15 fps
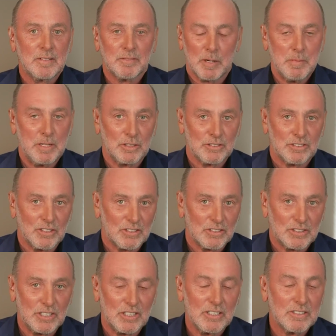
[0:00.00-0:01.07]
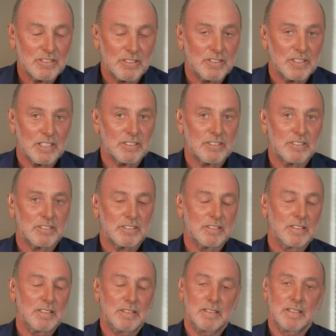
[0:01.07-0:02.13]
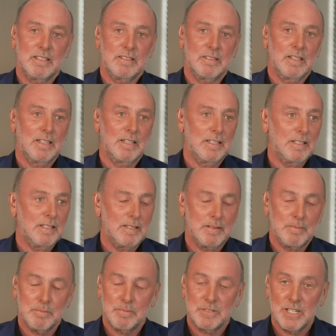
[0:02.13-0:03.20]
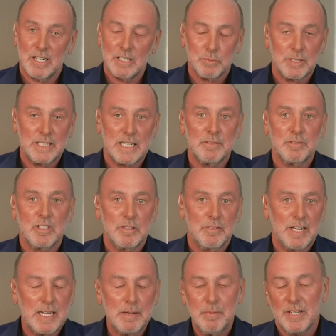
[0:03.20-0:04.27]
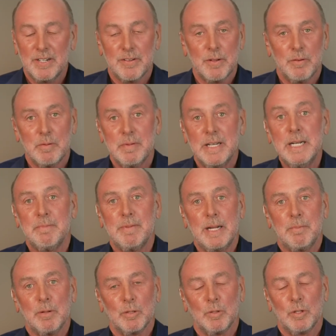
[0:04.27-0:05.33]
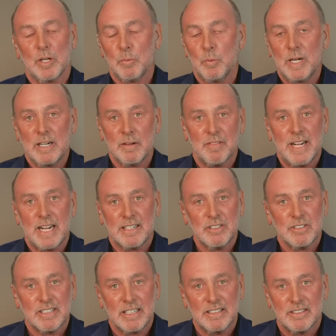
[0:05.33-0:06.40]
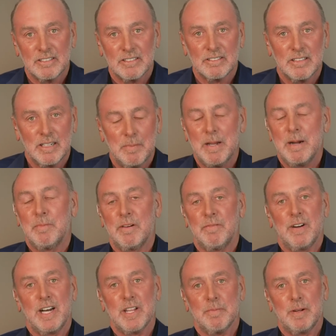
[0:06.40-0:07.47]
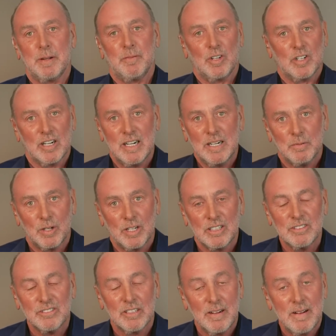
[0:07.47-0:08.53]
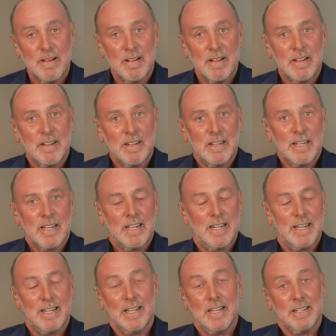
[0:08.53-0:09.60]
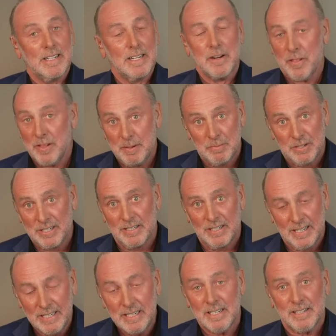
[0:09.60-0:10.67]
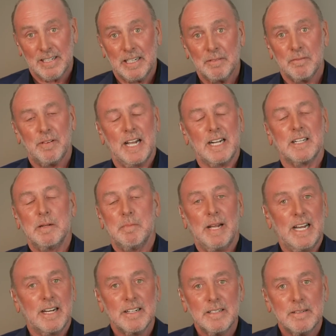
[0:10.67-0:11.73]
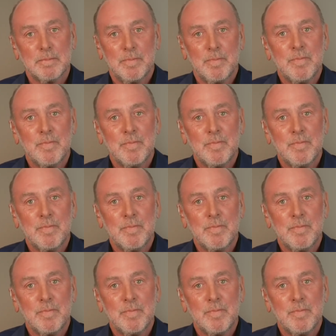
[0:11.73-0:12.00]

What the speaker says: from Hillsong Church, this charge would never have happened. There were many people who were aware of the accusations about my father before I was, and none of them did anything, in fact, about it.